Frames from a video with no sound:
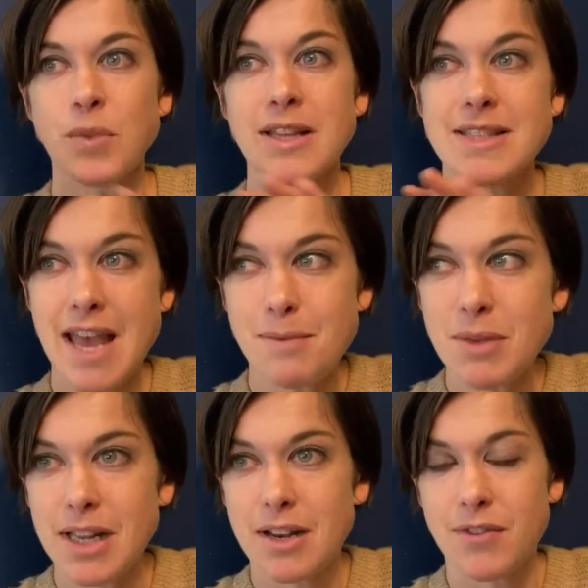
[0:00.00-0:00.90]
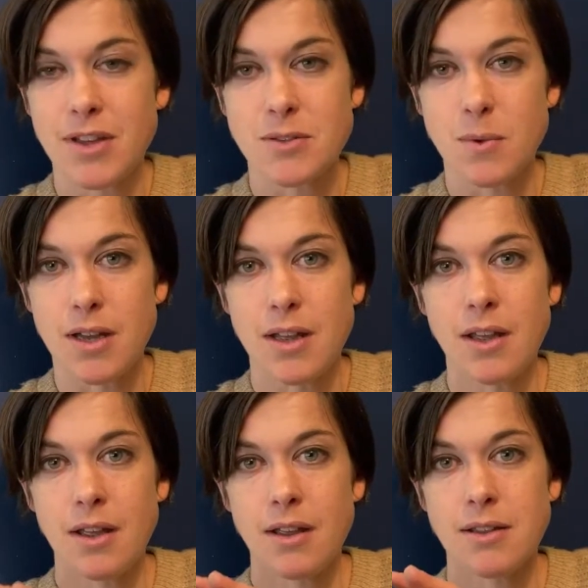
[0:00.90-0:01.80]
10 million of those were
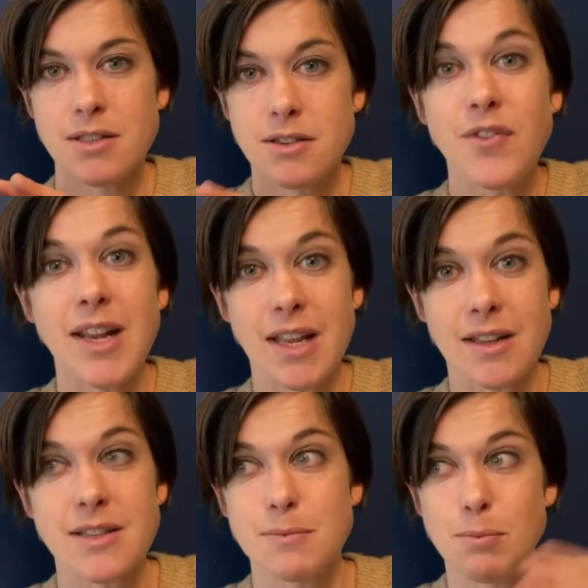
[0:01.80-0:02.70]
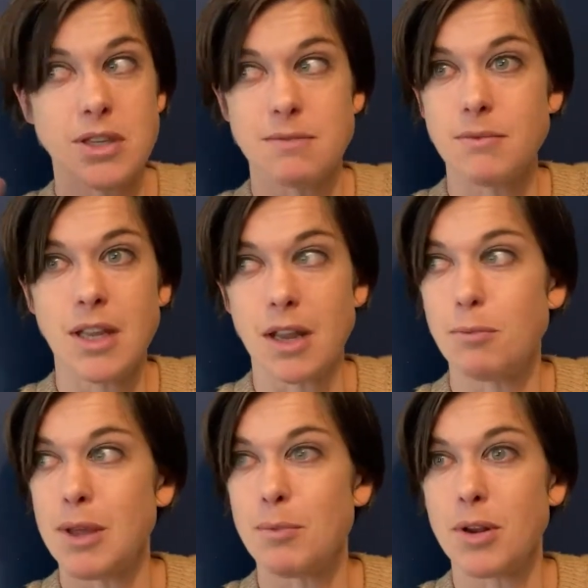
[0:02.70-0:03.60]
civilians, just,
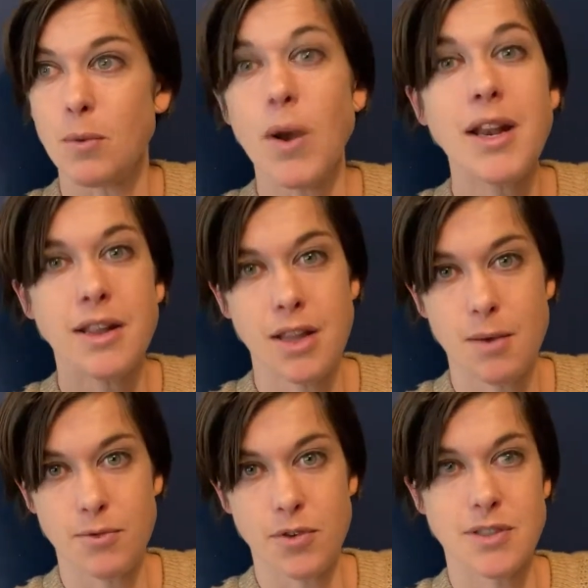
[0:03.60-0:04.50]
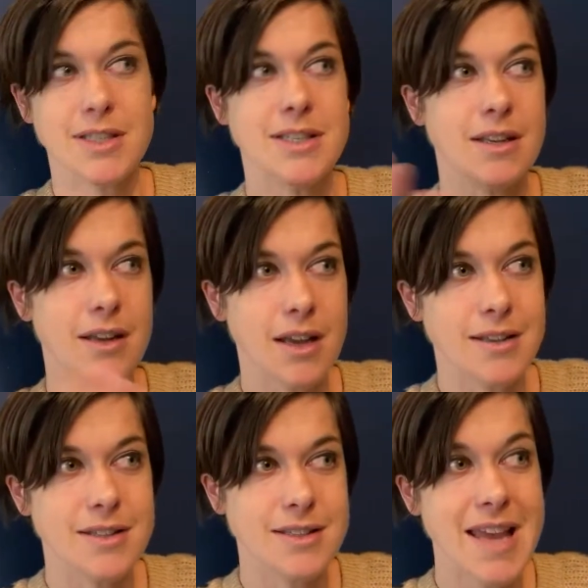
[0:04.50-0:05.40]
people who weren't in the armed forces,
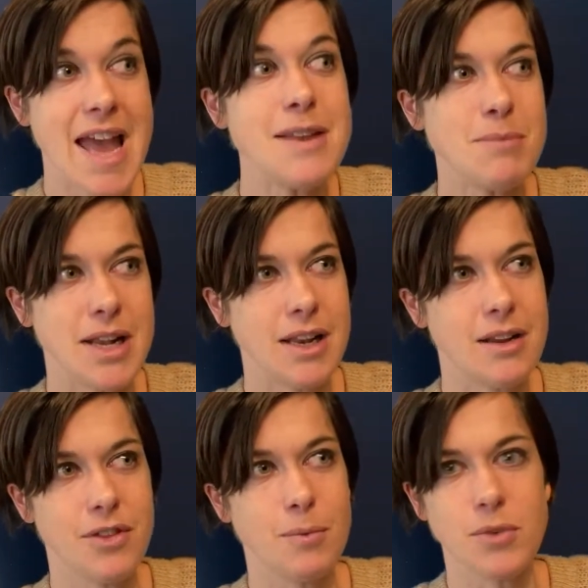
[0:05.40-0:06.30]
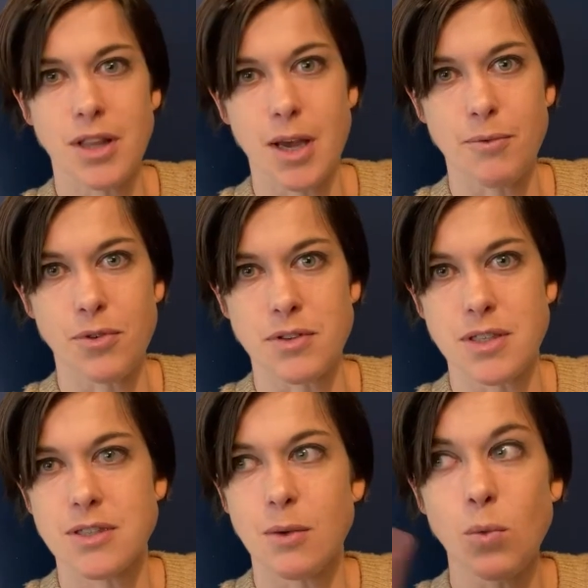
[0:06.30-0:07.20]
and 10 million of them were in the armed
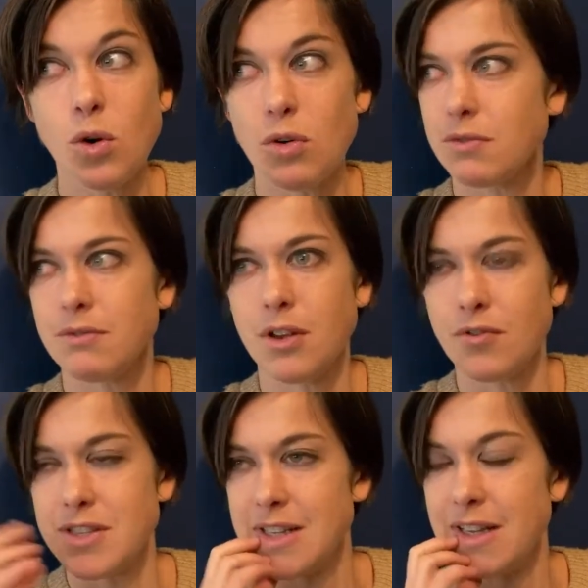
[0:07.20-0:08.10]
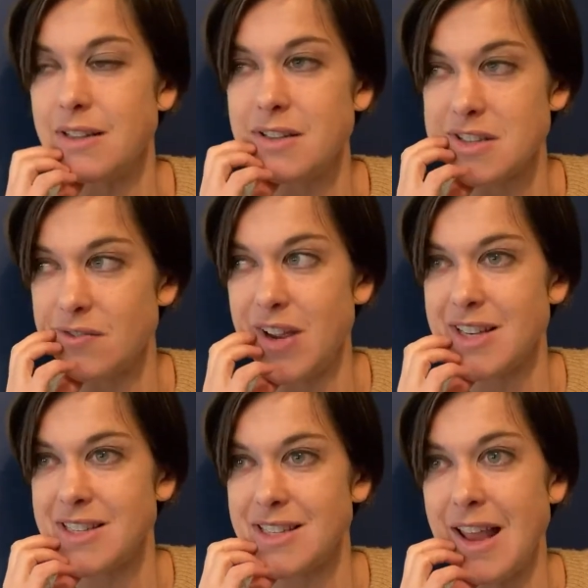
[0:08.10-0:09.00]
forces. So war obviously does
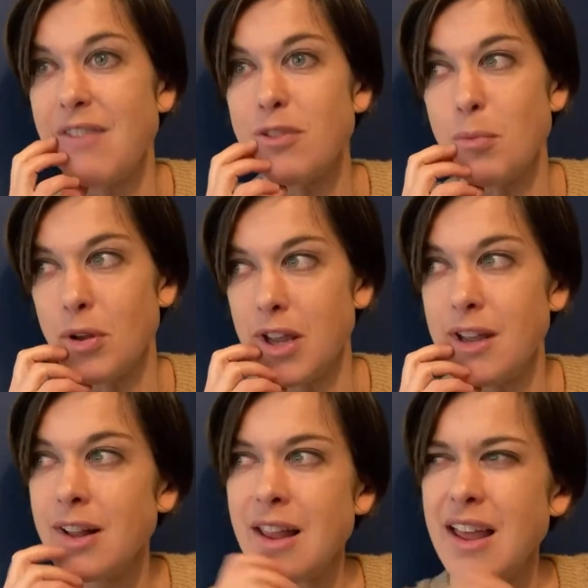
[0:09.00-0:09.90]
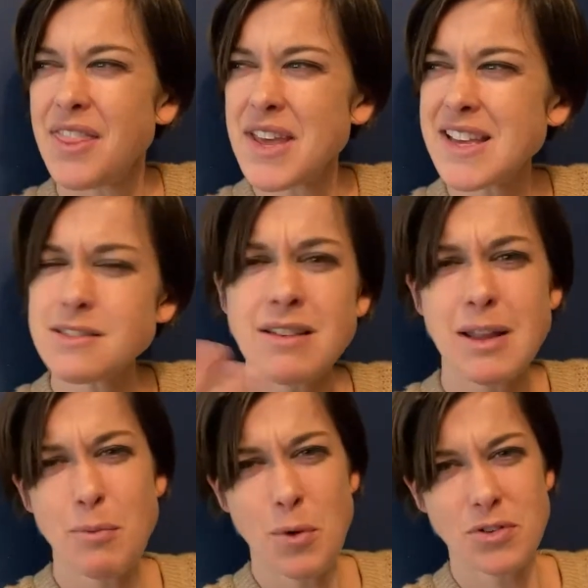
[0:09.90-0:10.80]
affect everybody. I think it's really
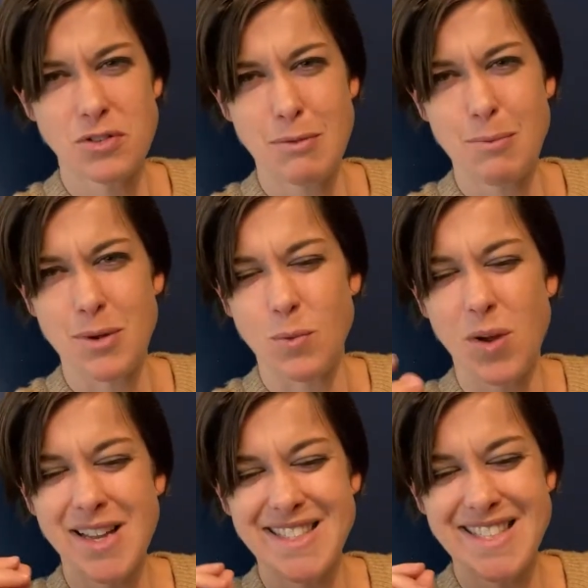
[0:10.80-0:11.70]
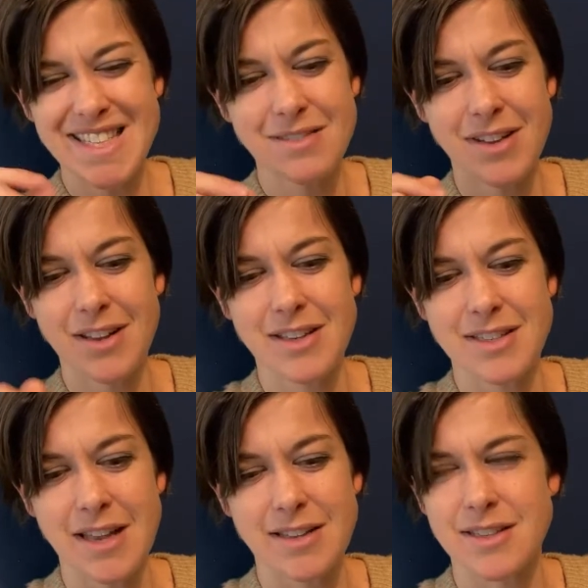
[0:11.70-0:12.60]
important to remember, what I didn't really
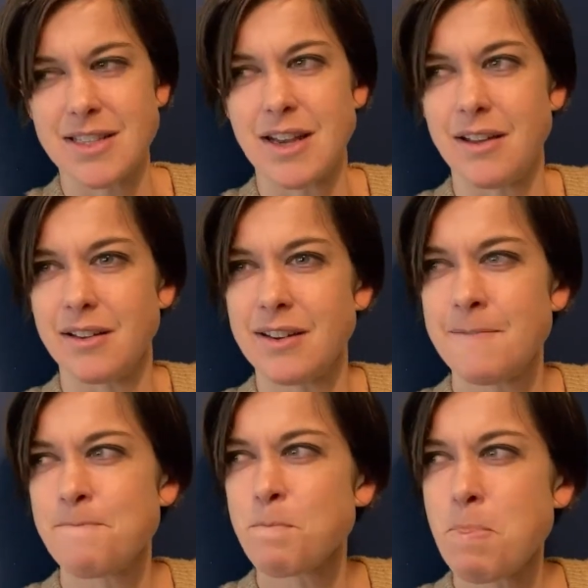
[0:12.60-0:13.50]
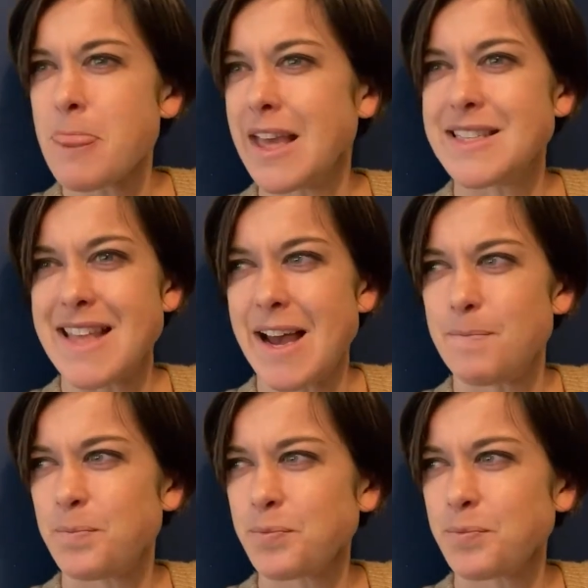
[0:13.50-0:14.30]
understand as a child is that